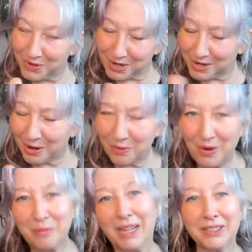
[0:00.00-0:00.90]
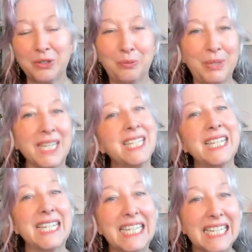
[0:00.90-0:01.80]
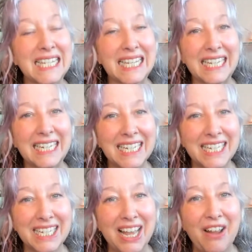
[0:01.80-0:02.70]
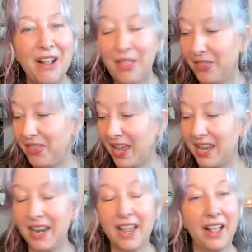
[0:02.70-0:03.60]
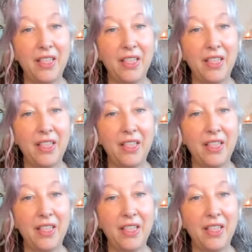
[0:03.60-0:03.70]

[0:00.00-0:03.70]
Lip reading: know, what my little piece is in it, then